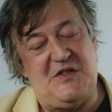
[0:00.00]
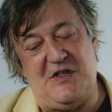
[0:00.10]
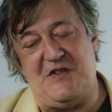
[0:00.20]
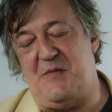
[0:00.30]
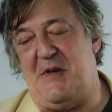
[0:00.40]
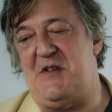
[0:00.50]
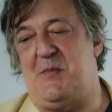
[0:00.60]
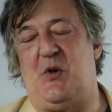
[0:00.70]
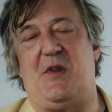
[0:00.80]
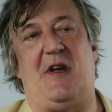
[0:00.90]
just about to
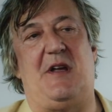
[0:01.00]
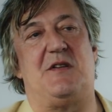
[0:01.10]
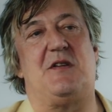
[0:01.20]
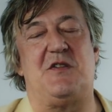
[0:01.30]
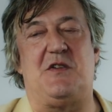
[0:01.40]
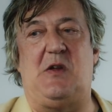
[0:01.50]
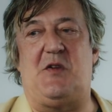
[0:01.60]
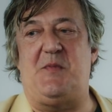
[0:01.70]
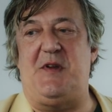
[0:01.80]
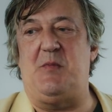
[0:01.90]
put that, because a lot
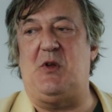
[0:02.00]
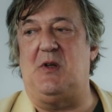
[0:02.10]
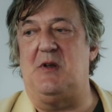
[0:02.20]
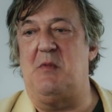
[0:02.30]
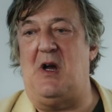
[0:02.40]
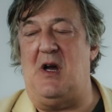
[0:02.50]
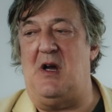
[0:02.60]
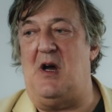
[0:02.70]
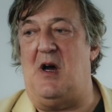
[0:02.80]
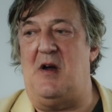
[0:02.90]
of people
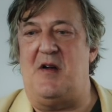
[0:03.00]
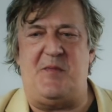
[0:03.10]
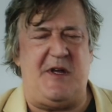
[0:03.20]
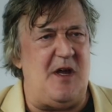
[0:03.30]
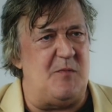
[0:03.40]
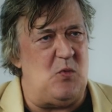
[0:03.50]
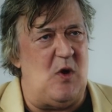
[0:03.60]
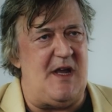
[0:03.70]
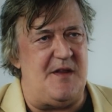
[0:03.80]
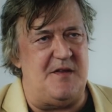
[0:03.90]
have become
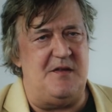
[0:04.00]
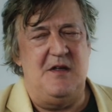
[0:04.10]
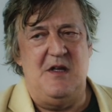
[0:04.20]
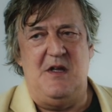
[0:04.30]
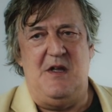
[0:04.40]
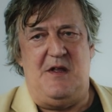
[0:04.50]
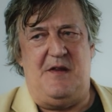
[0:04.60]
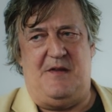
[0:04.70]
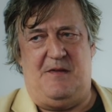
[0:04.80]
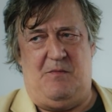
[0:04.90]
aware that
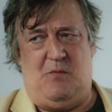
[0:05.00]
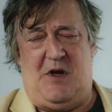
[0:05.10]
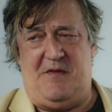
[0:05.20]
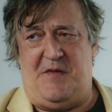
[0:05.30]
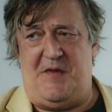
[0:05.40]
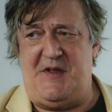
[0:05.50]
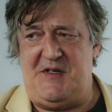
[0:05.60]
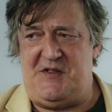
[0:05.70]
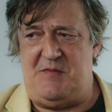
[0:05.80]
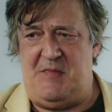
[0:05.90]
one of the
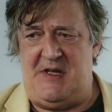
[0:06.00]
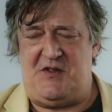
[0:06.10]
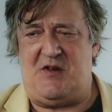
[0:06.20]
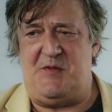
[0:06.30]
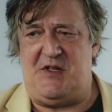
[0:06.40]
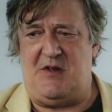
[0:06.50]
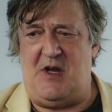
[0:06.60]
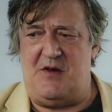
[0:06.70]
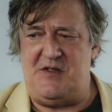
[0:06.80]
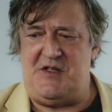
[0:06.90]
things that makes
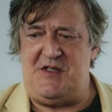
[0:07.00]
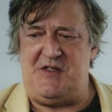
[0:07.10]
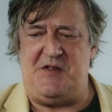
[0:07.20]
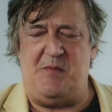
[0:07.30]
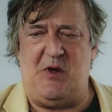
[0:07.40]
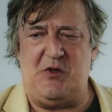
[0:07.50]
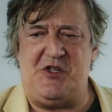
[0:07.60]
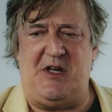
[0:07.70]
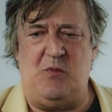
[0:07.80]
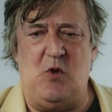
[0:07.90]
cryptocurrencies and the
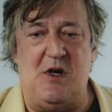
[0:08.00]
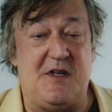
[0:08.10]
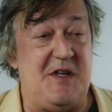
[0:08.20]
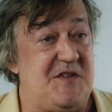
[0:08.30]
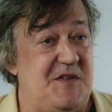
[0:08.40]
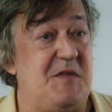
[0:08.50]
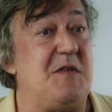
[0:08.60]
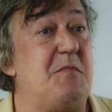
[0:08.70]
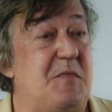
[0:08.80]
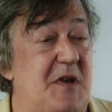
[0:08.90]
blockchain work is
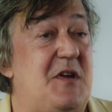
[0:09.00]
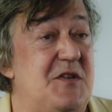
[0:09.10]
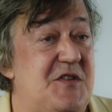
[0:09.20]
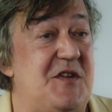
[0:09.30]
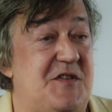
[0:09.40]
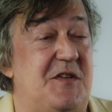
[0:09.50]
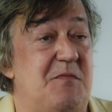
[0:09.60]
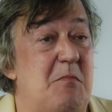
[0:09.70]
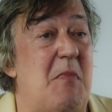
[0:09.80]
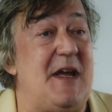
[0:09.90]
the consistent
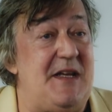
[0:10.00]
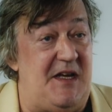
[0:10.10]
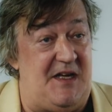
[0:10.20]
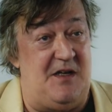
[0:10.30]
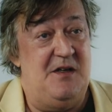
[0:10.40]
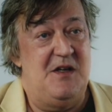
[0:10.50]
mining